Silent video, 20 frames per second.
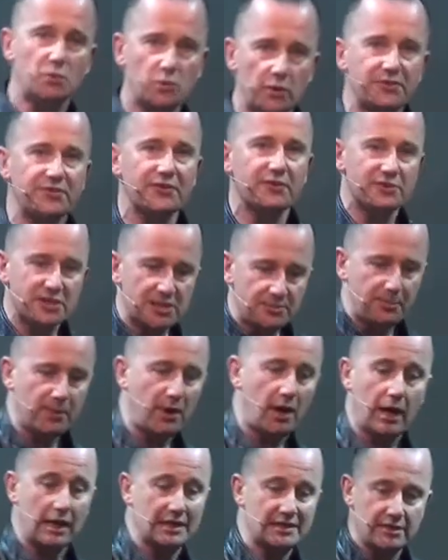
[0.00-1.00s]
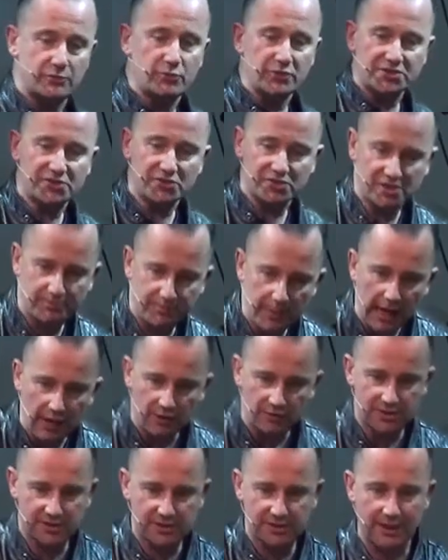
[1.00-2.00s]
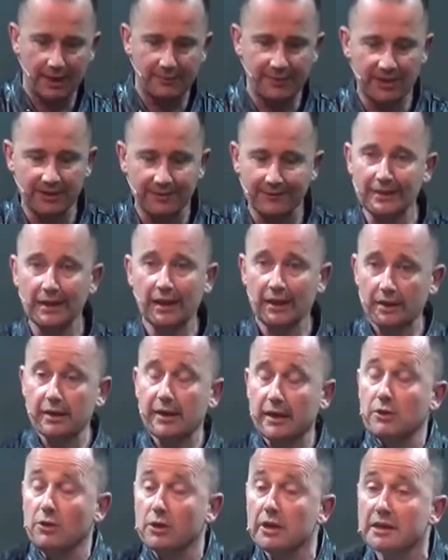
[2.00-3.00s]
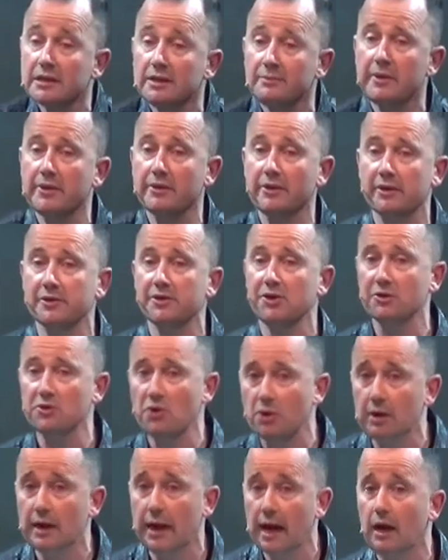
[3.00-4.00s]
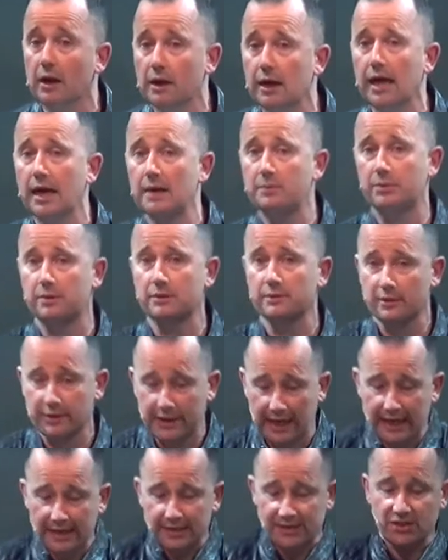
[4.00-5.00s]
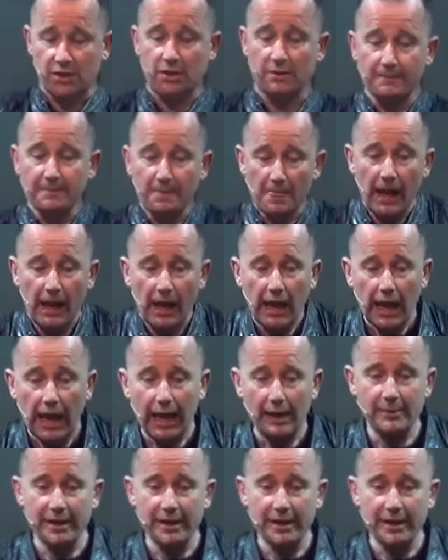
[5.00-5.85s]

with your, with your spouse. I mean, look in the mirror. You're no Clark Gable, okay? So, I